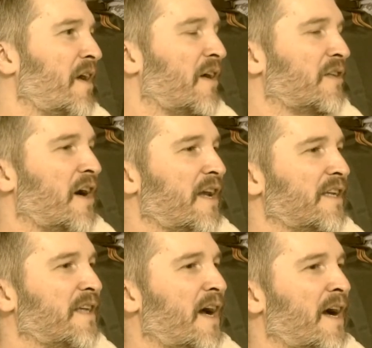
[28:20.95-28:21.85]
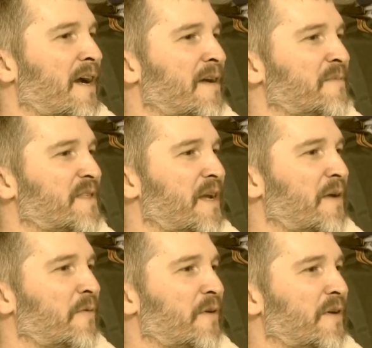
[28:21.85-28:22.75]
A lot of times
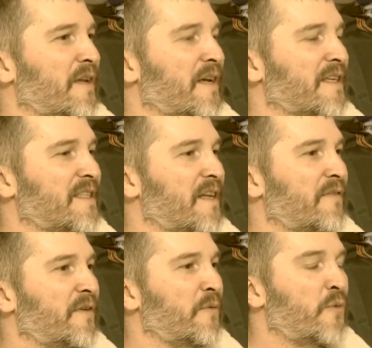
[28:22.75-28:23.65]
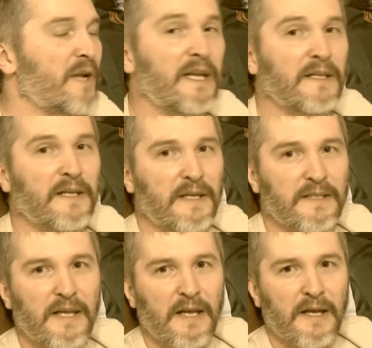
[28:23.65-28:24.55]
they would, like I said, if you
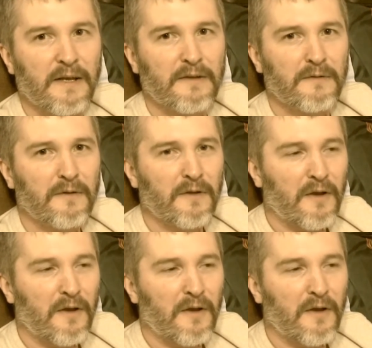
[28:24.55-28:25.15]
really did